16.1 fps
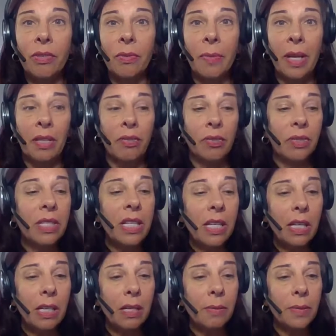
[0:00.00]
their medical
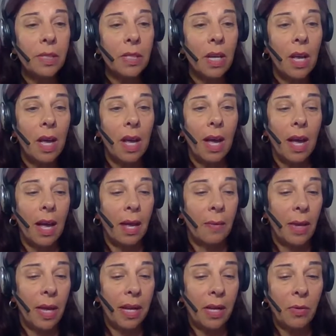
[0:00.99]
teams,
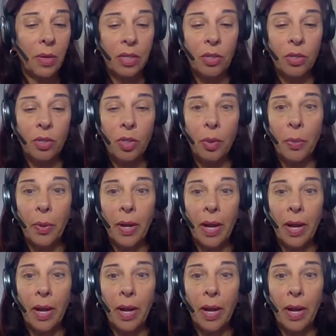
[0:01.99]
anyone who's